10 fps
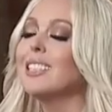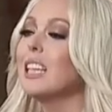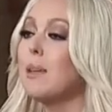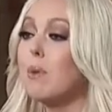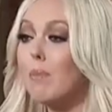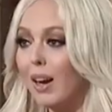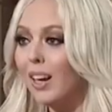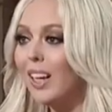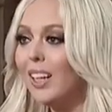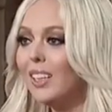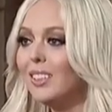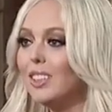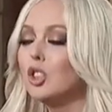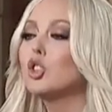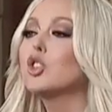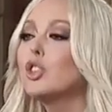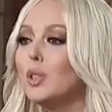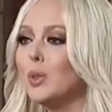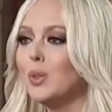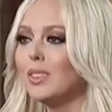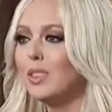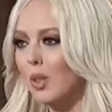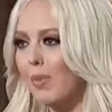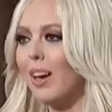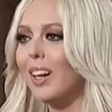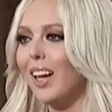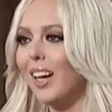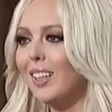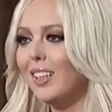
to keep America true to America.